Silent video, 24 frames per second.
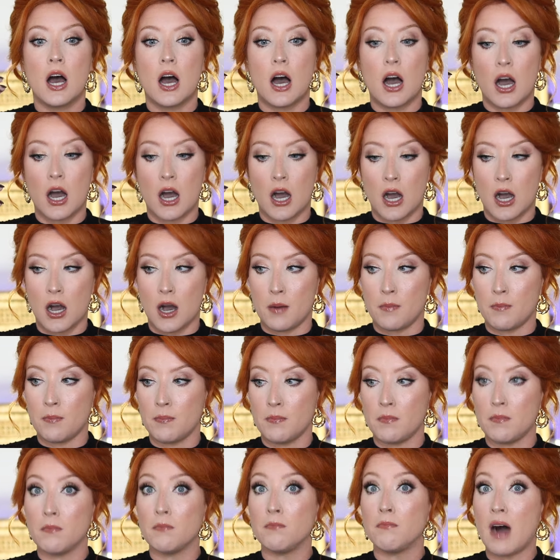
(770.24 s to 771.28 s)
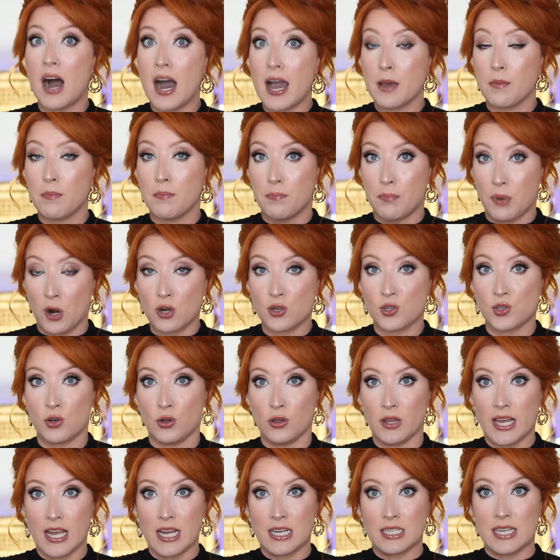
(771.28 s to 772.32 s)
my personal
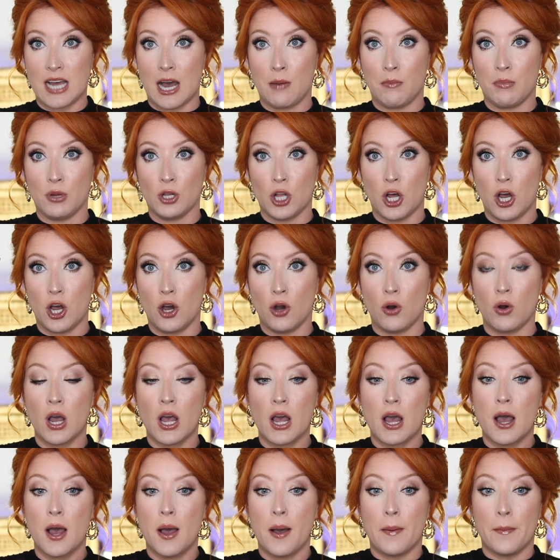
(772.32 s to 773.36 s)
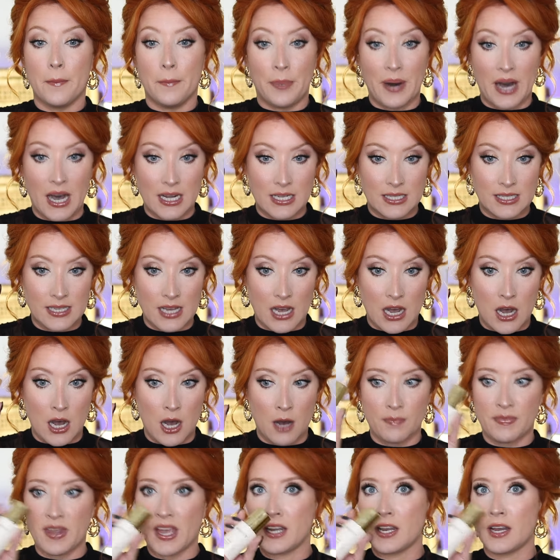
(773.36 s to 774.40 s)
link down below, but
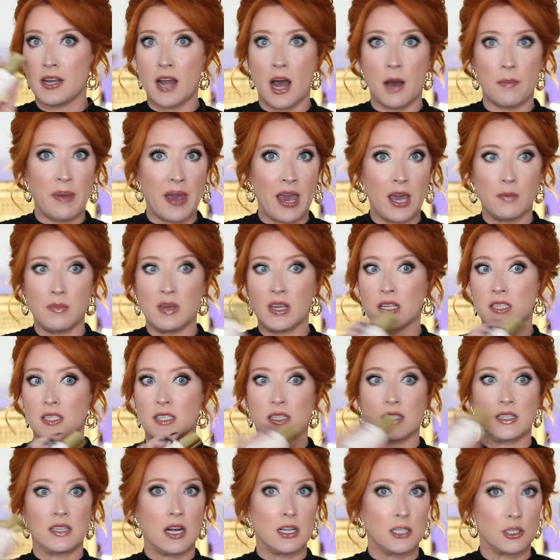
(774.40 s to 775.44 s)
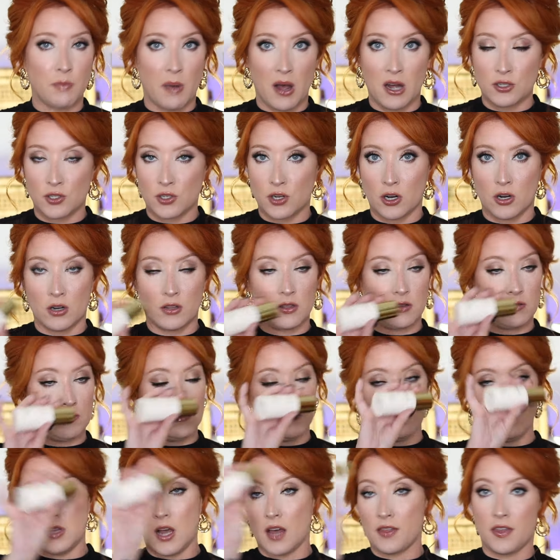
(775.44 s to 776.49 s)
they did not pay me. This is not sponsored,
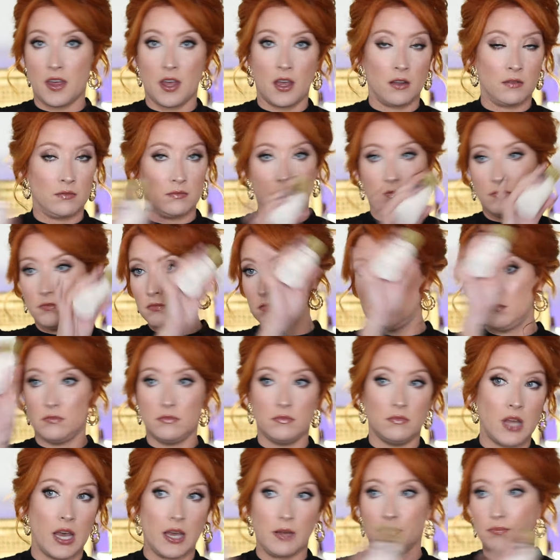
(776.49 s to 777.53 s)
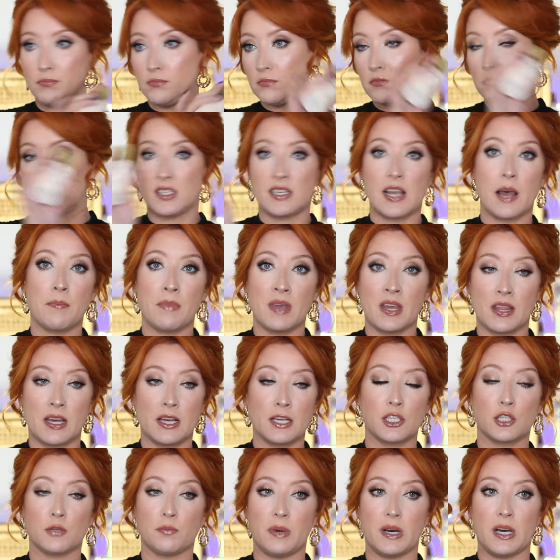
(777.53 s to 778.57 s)
nothing. They sent me
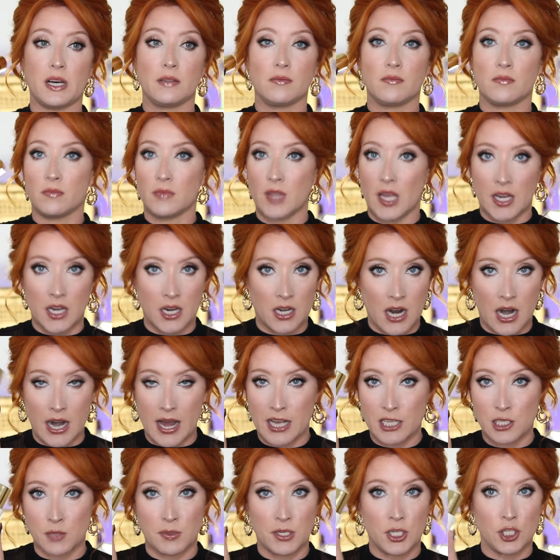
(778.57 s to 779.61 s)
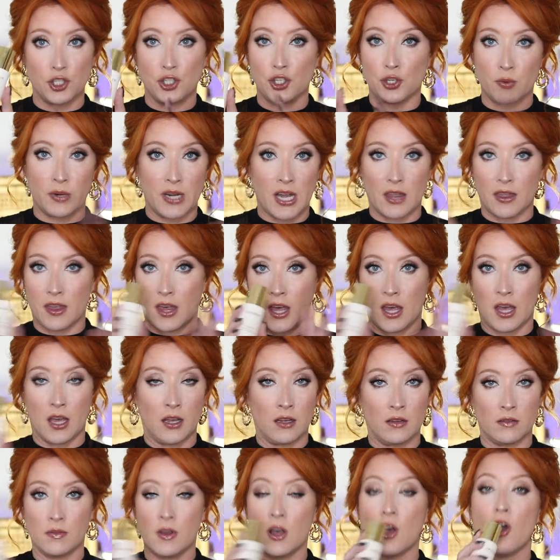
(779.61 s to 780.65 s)
this, but they did not ask me to do
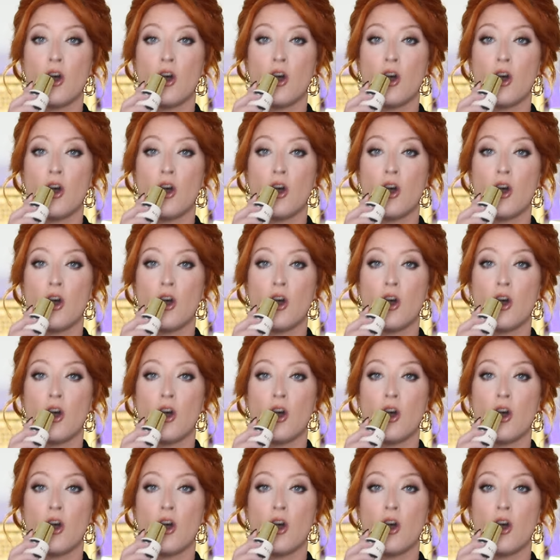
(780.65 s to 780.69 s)
anything